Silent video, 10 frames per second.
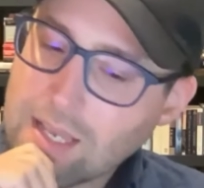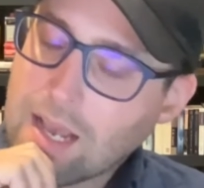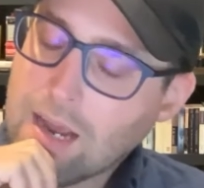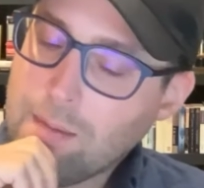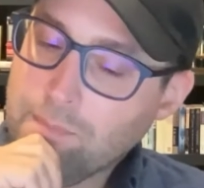
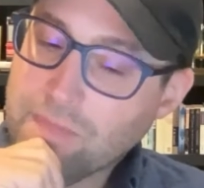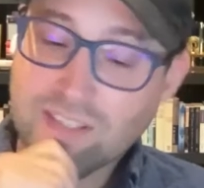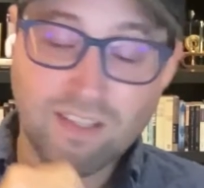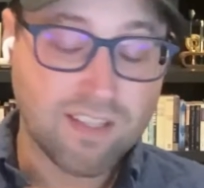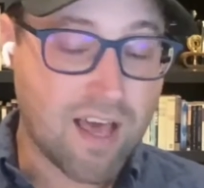
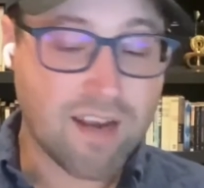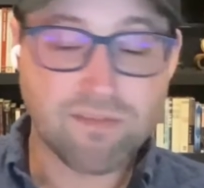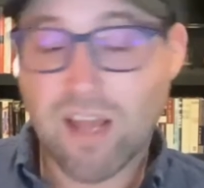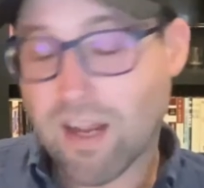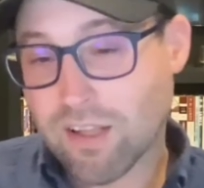It's a lot of
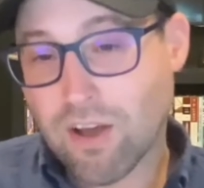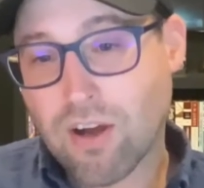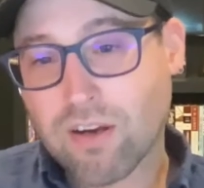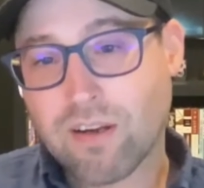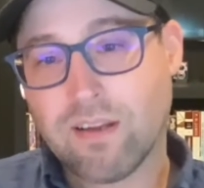
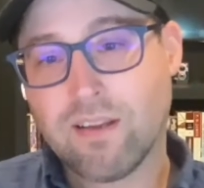dialogue.